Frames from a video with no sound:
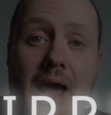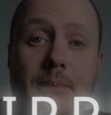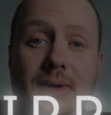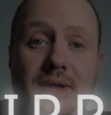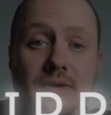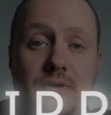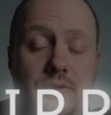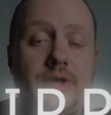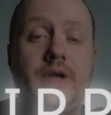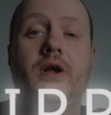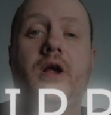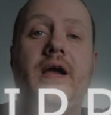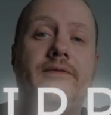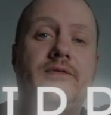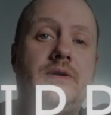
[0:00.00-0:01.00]
Happy New
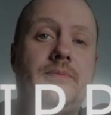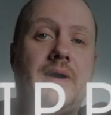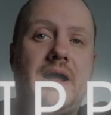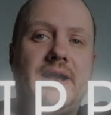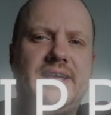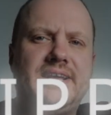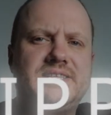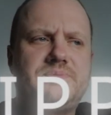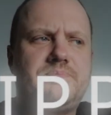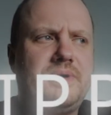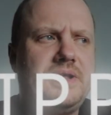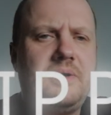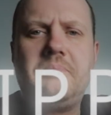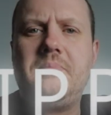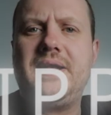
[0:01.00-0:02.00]
Year, everybody. It's
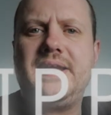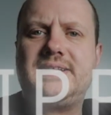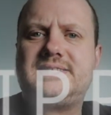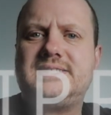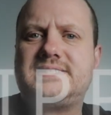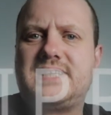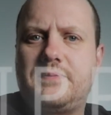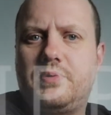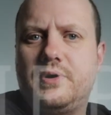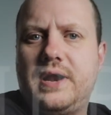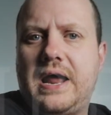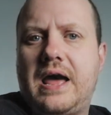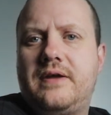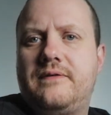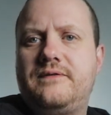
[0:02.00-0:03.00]
been a minute since I
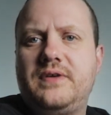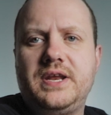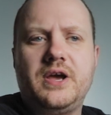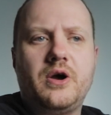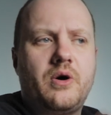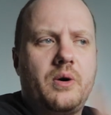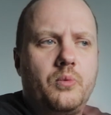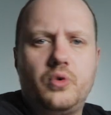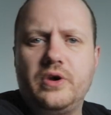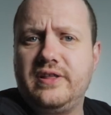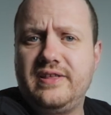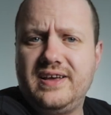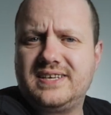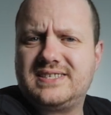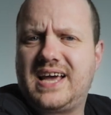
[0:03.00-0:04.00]
put out a video. I'm
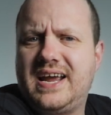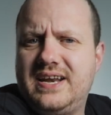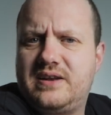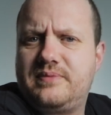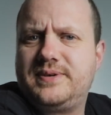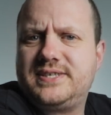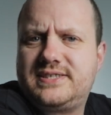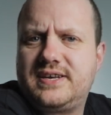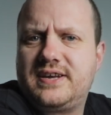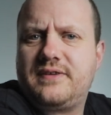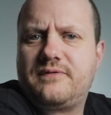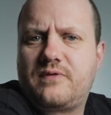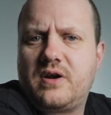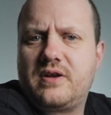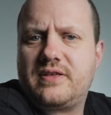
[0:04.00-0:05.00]
really excited to be
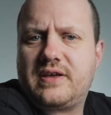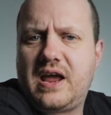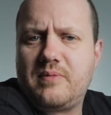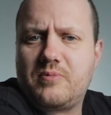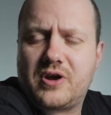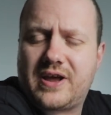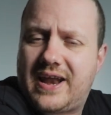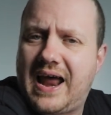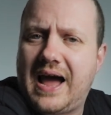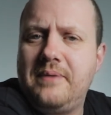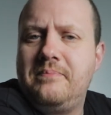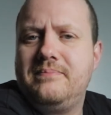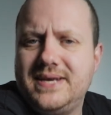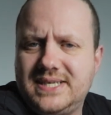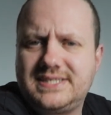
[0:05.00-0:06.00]
sitting in front of the camera again.
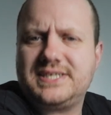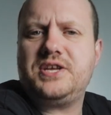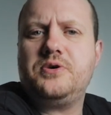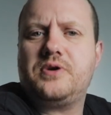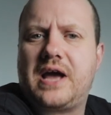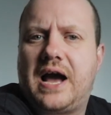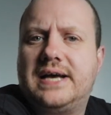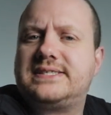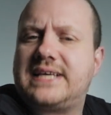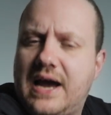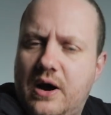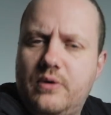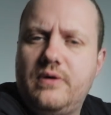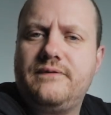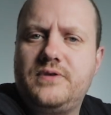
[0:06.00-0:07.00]
I missed you guys.
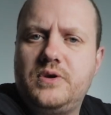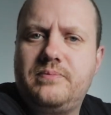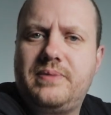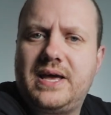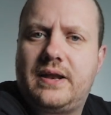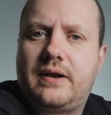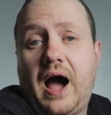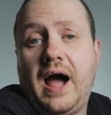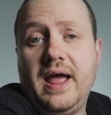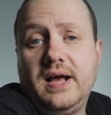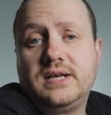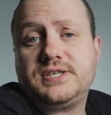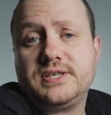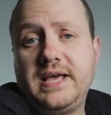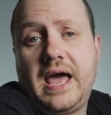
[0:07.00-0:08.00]
How have you been? I
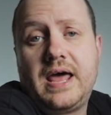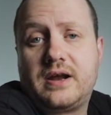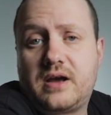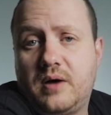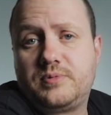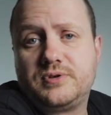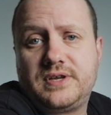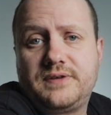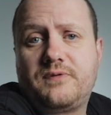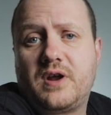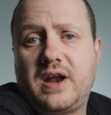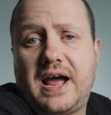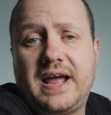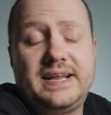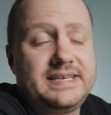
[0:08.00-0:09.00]
actually had a couple
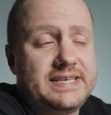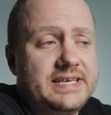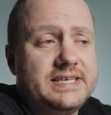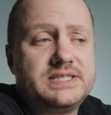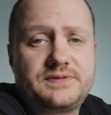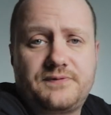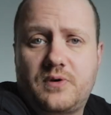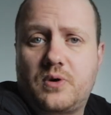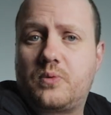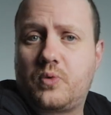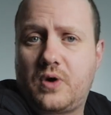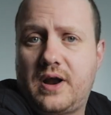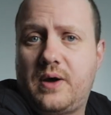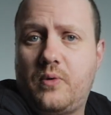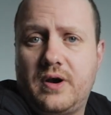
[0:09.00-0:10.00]
different ideas for
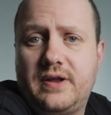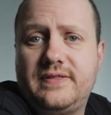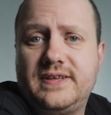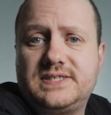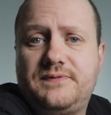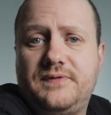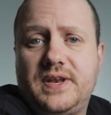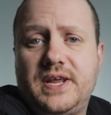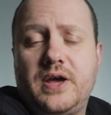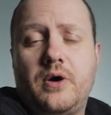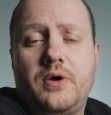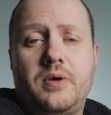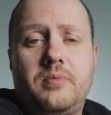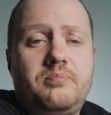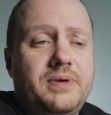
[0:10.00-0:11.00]
what I wanted this
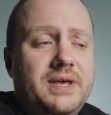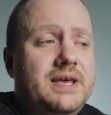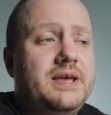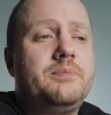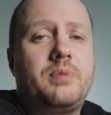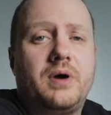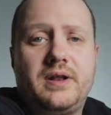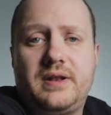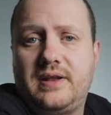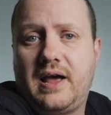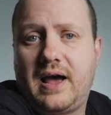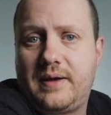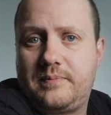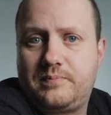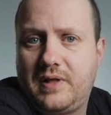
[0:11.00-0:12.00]
video to be, but
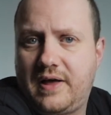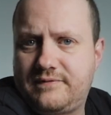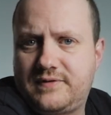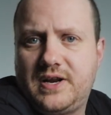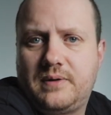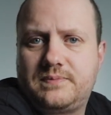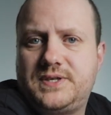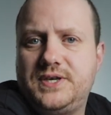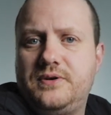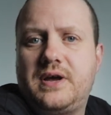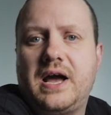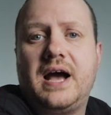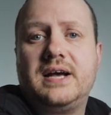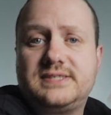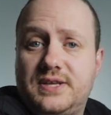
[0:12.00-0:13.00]
I left it up to
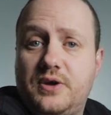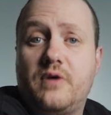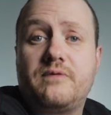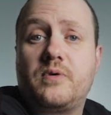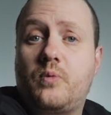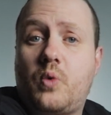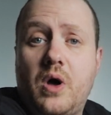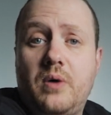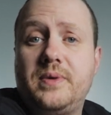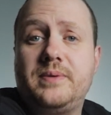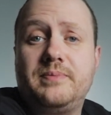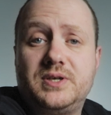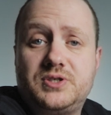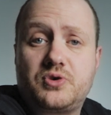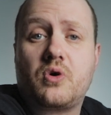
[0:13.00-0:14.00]
you guys. The
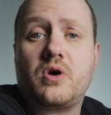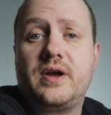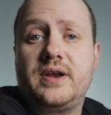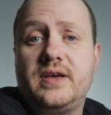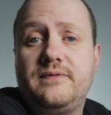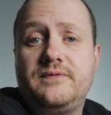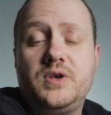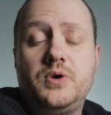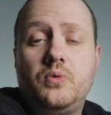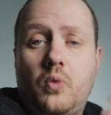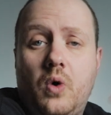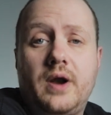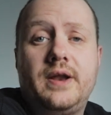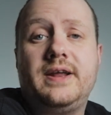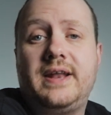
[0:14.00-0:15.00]
overwhelming majority of you
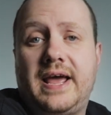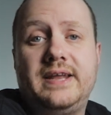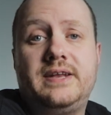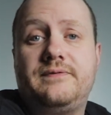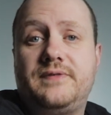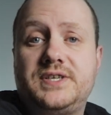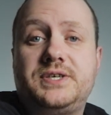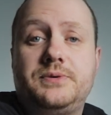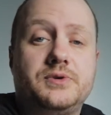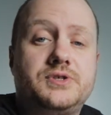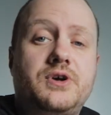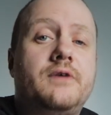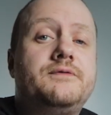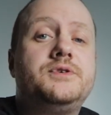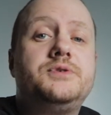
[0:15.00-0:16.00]
wanted a DaVinci
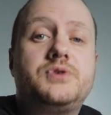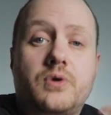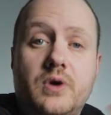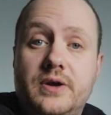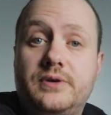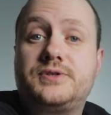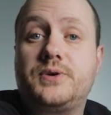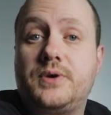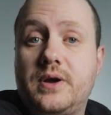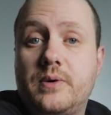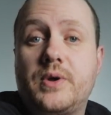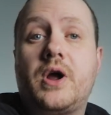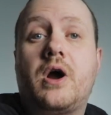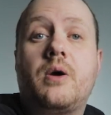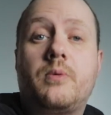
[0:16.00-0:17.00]
Resolve tutorial. So
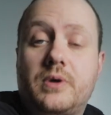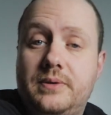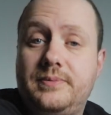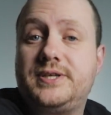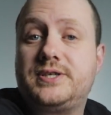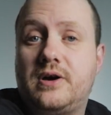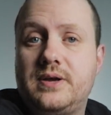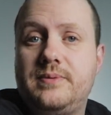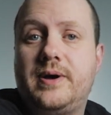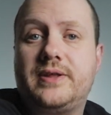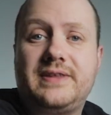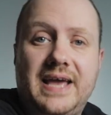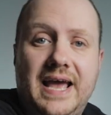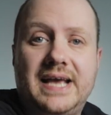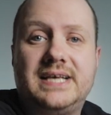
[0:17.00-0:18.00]
here we are. We're gonna be talking
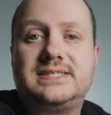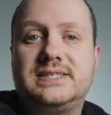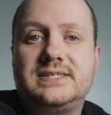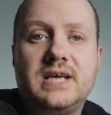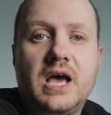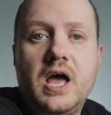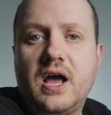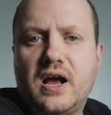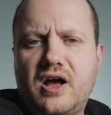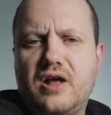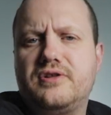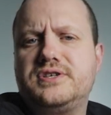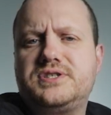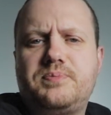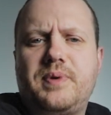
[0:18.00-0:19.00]
about the ACES
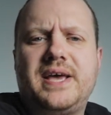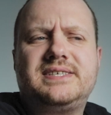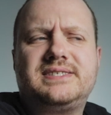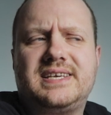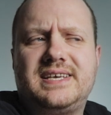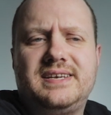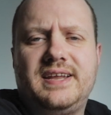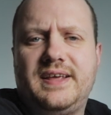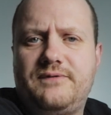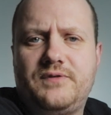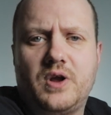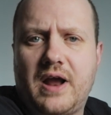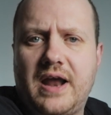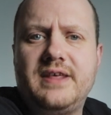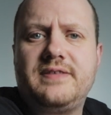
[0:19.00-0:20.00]
color space. And
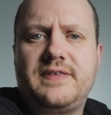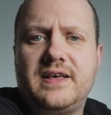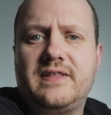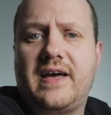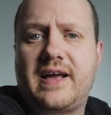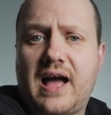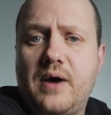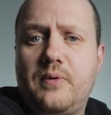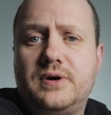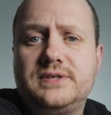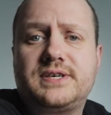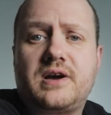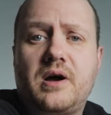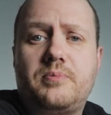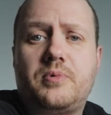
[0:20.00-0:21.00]
if you're anything like I
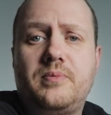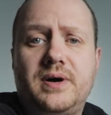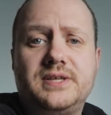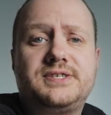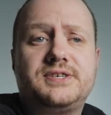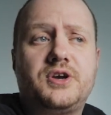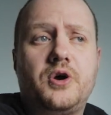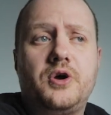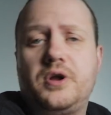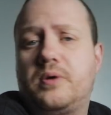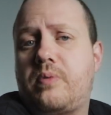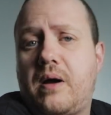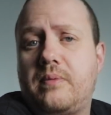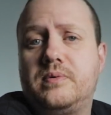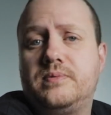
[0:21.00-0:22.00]
was a couple months ago,
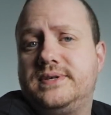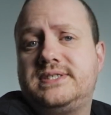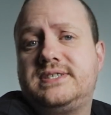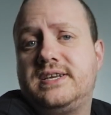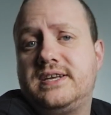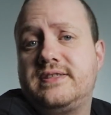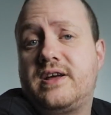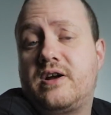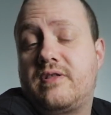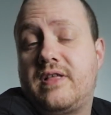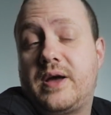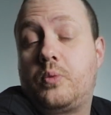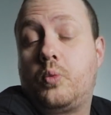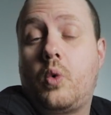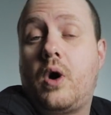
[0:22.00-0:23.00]
you're probably sitting there like,